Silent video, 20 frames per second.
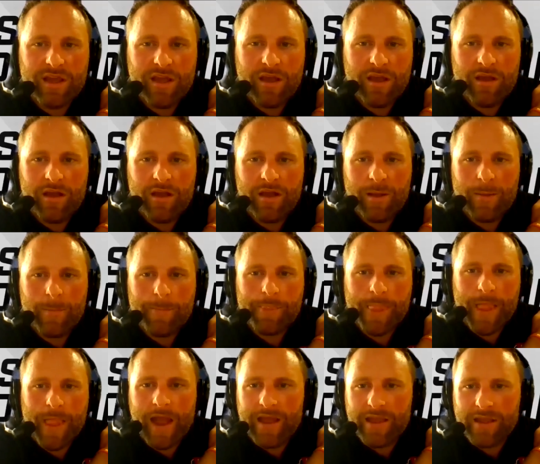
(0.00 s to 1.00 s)
Um,
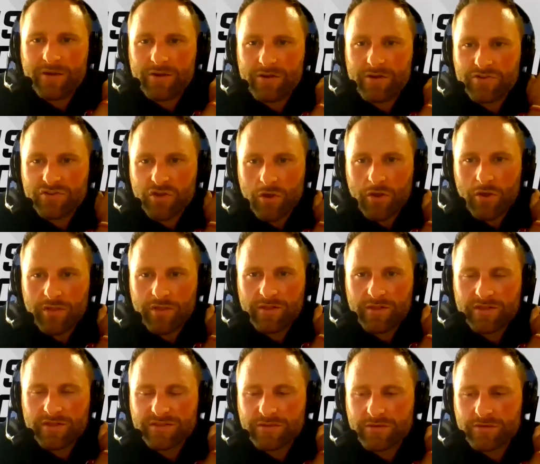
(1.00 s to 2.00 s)
I encourage all the
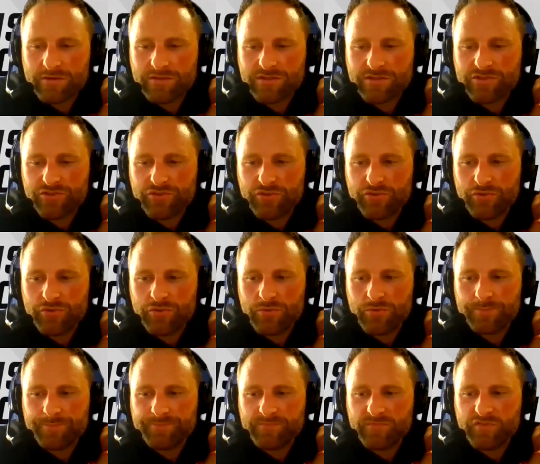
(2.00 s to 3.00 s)
listeners to
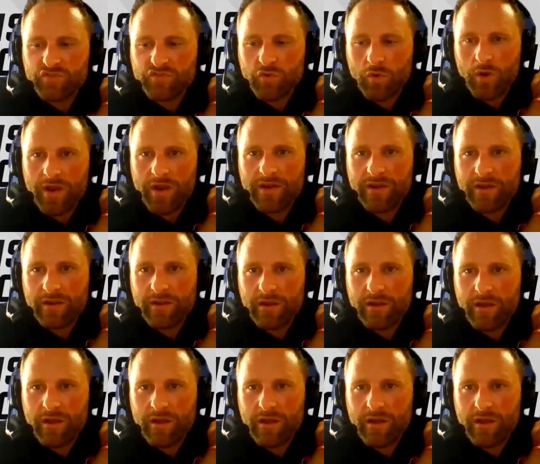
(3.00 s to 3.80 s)
join.